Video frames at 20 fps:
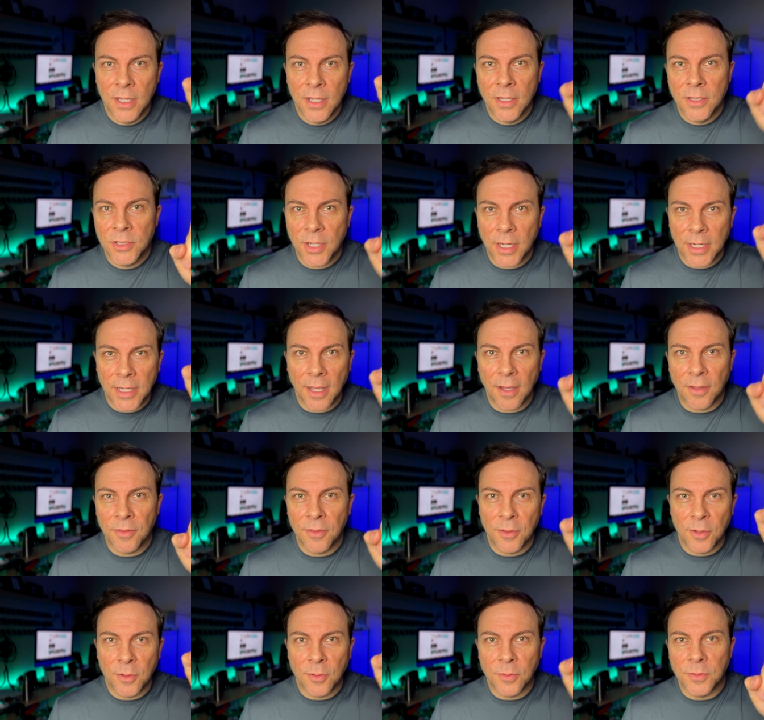Check out
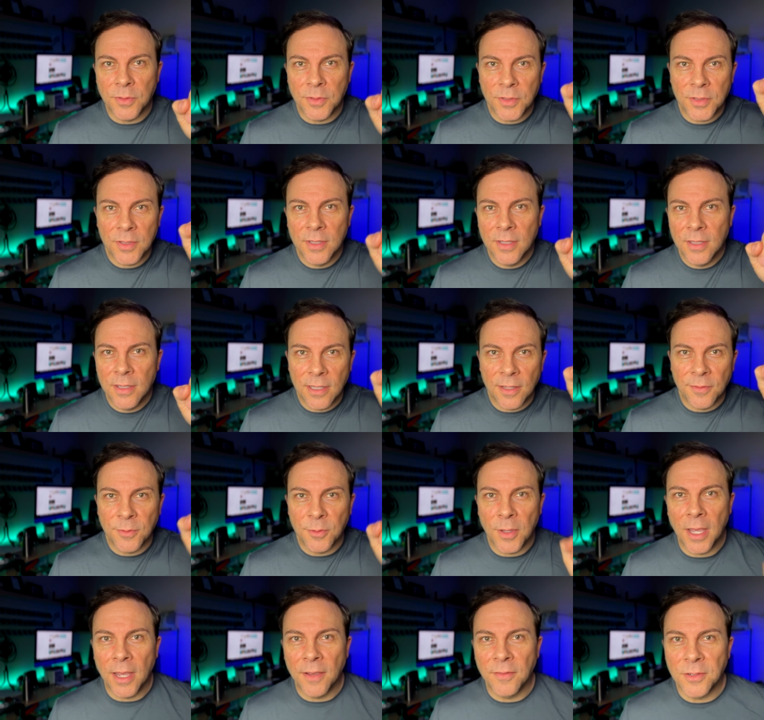those if
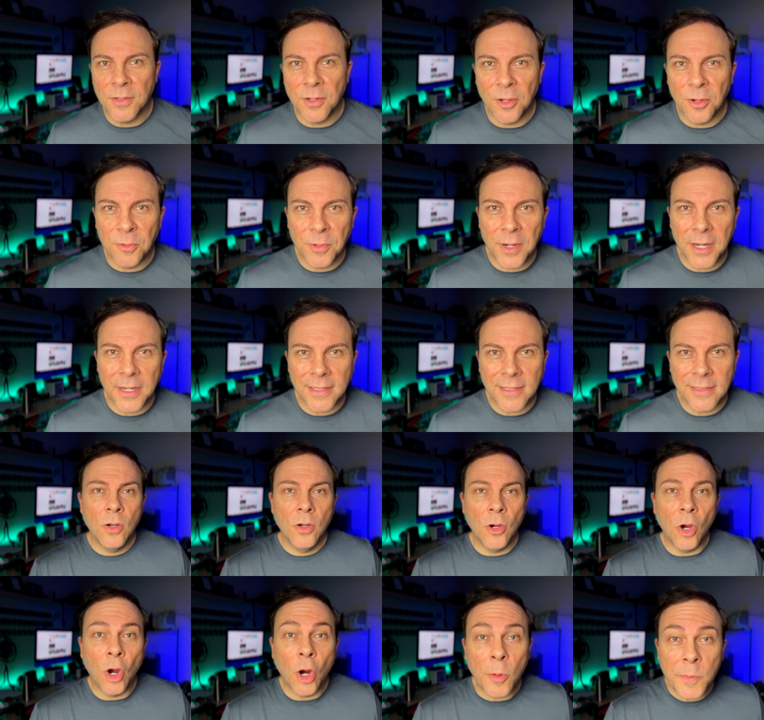you haven't already.
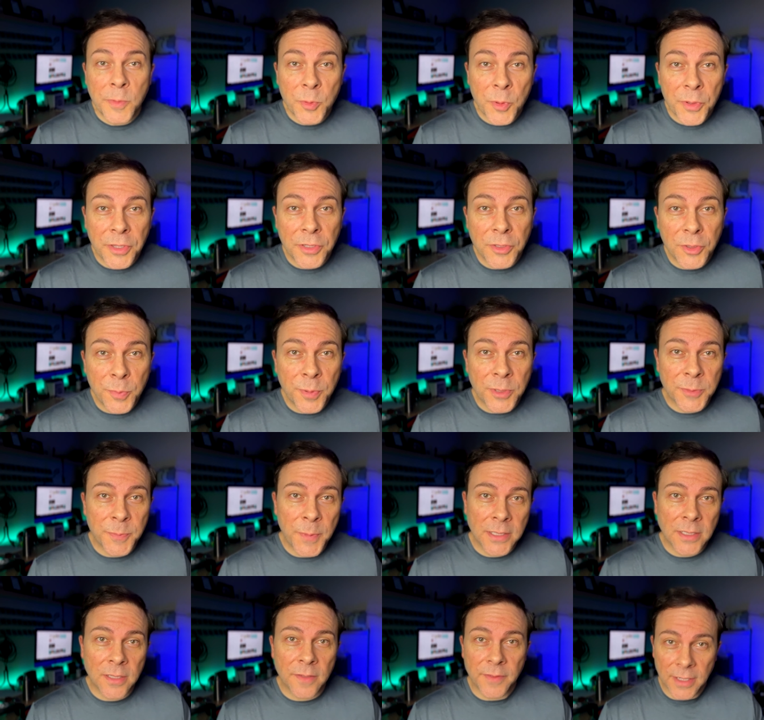Armed with the new
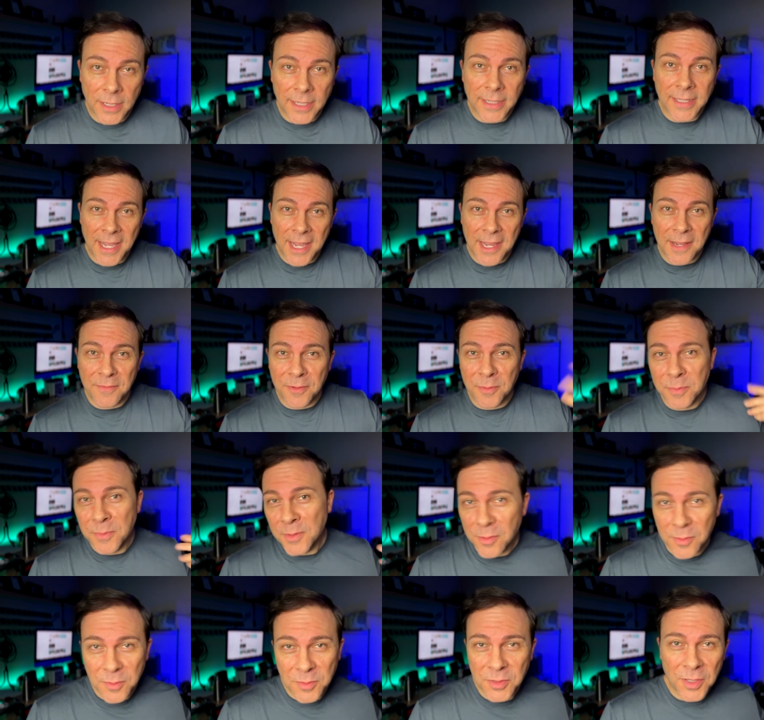perspective that I gained from
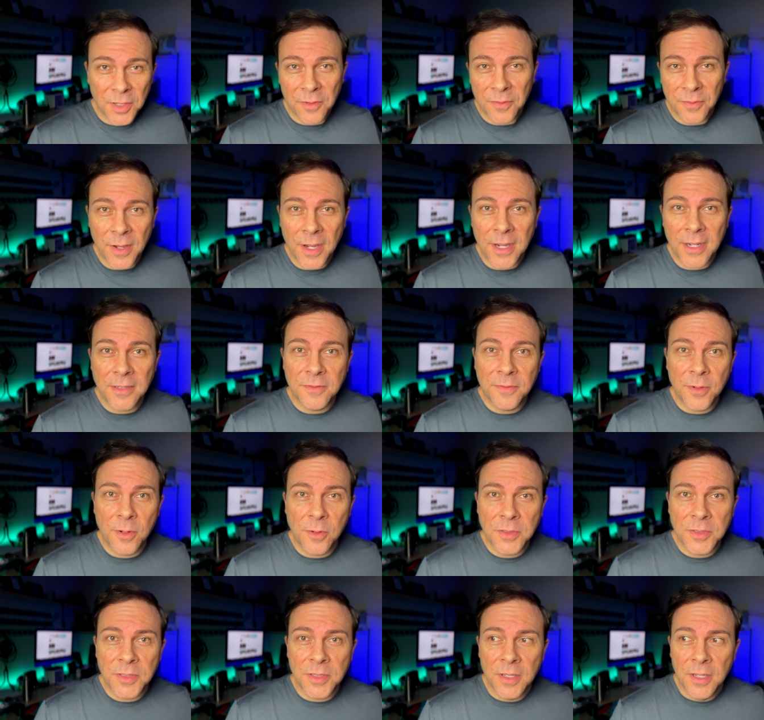those fine
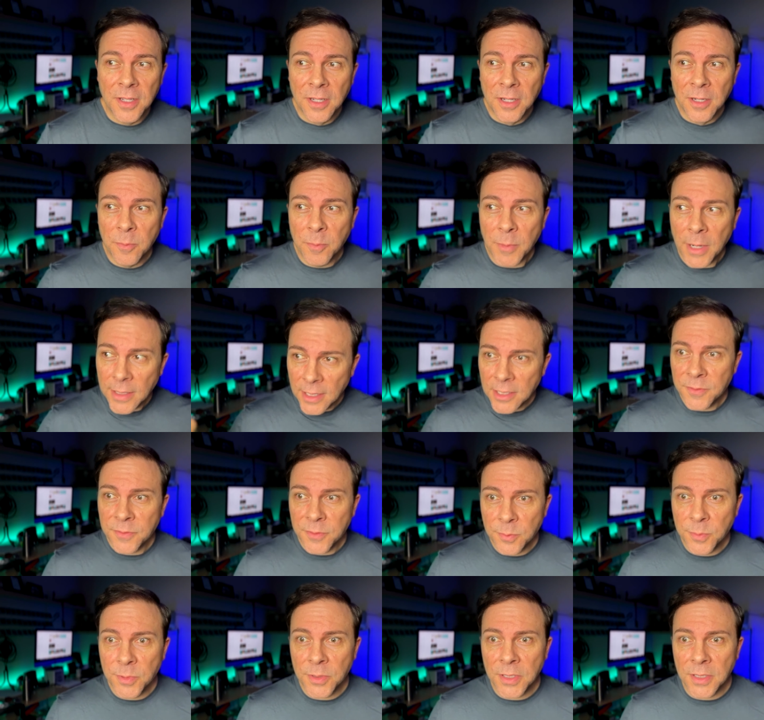folks, my last
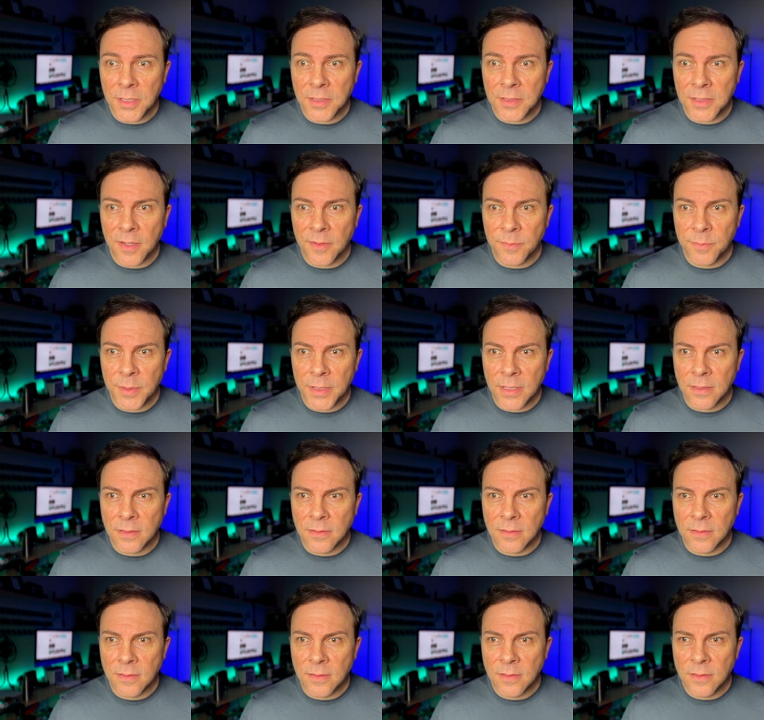few bookings have
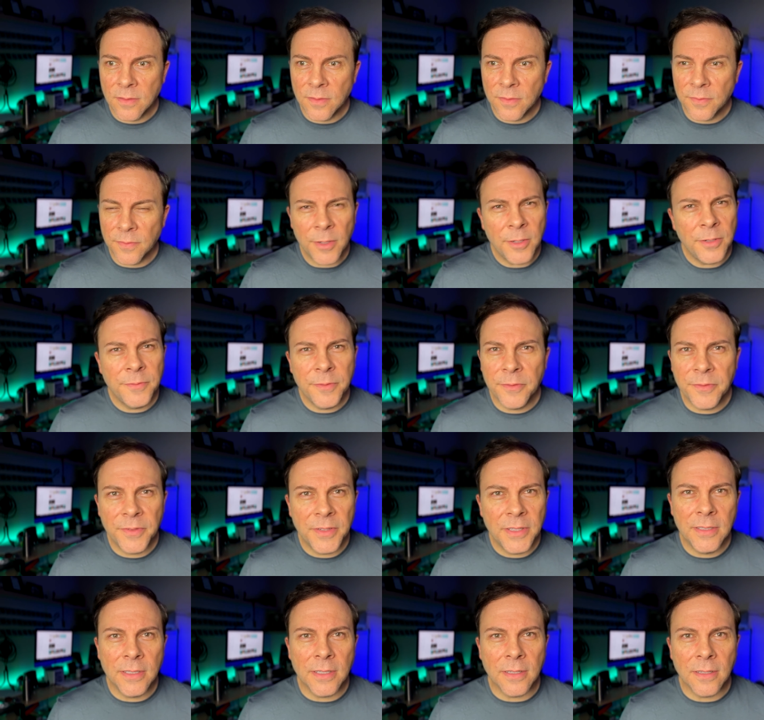been very
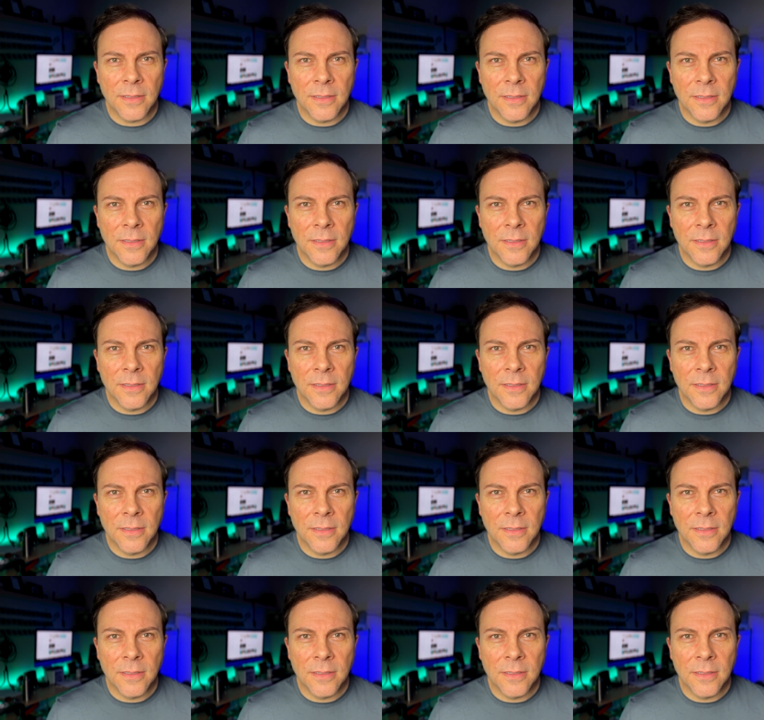fulfilling.